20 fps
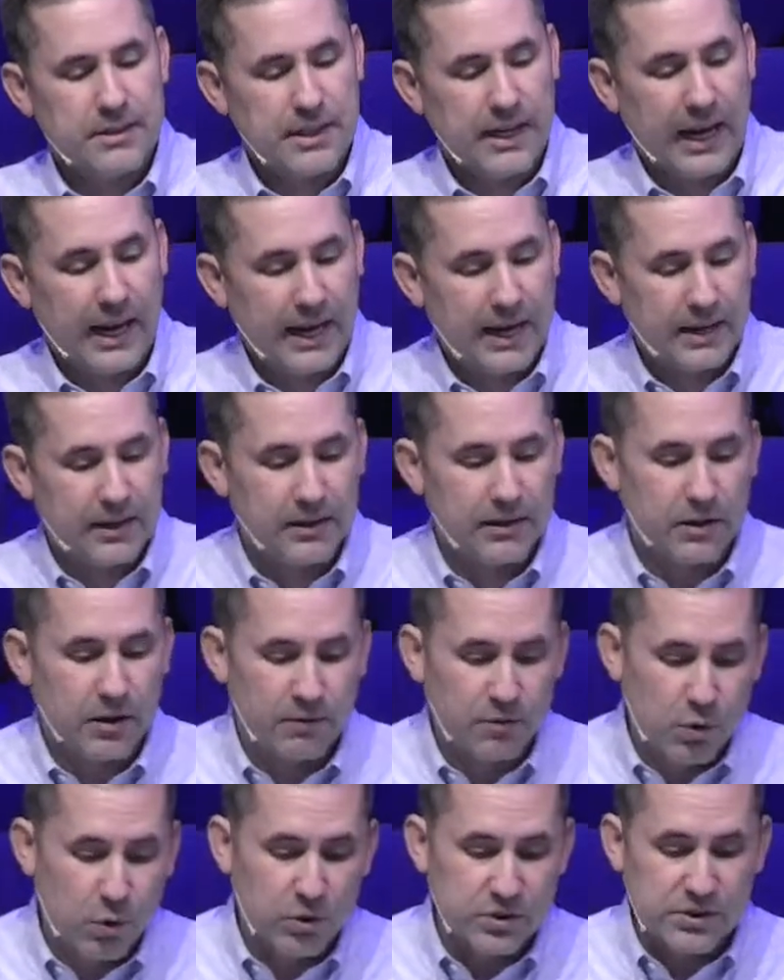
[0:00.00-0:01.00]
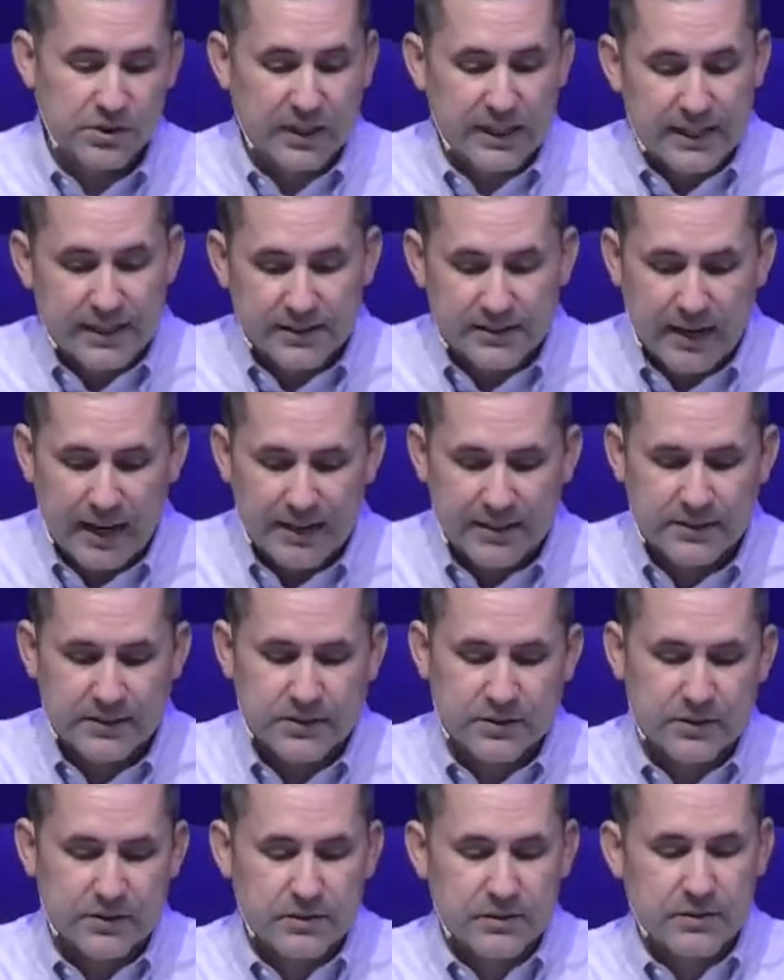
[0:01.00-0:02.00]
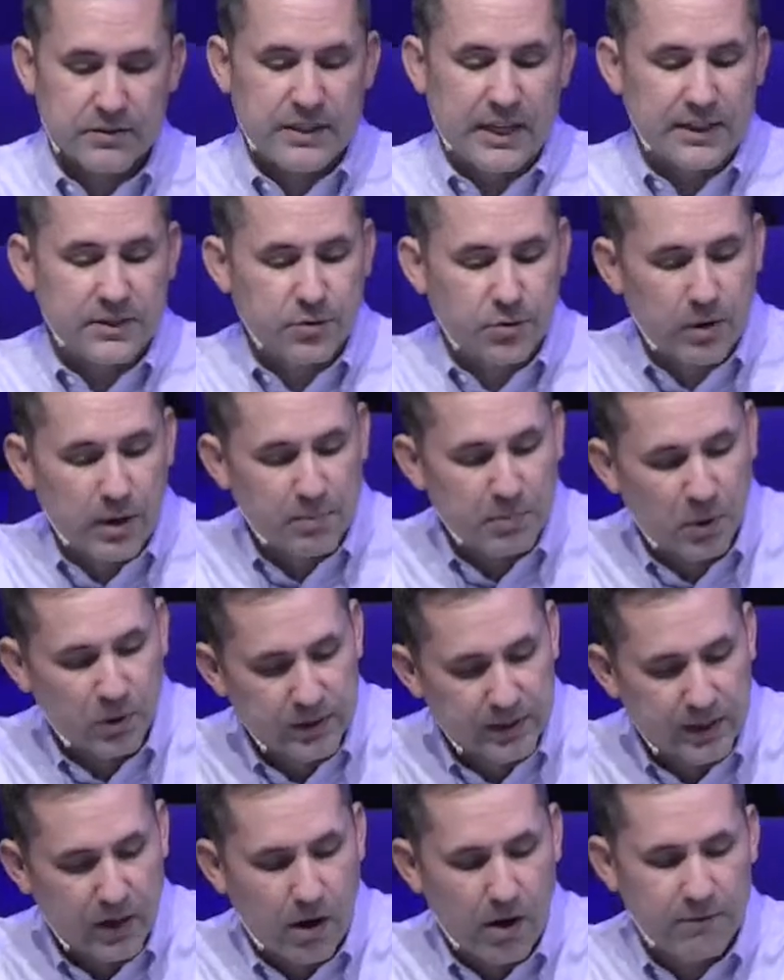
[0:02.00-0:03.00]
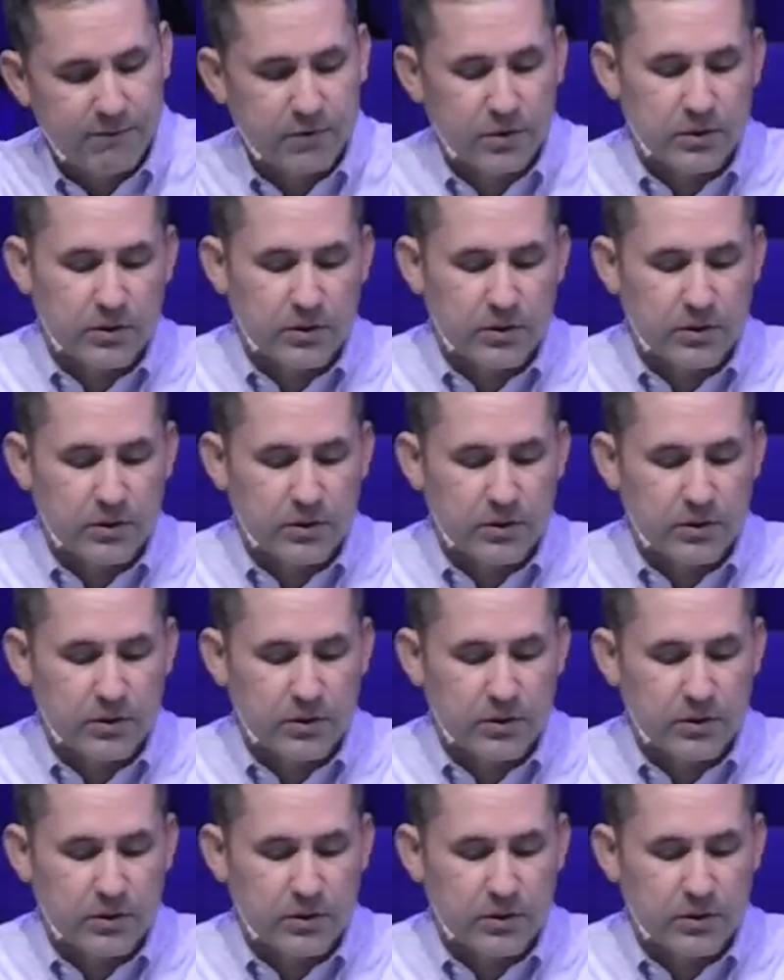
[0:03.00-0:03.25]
And of course, Leah takes her up on the offer.